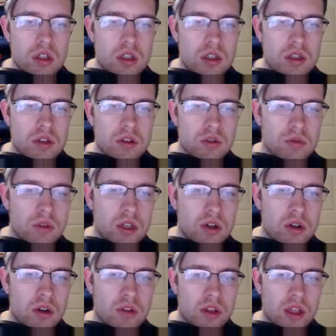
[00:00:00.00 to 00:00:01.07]
He doesn't... We don't
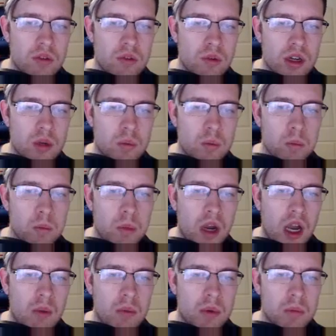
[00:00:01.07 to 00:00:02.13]
really have a way to
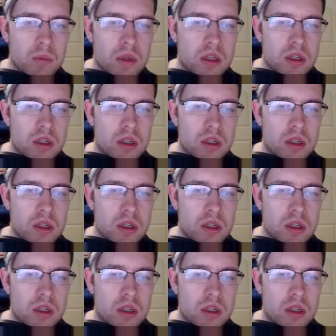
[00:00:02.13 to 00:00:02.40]
pop him.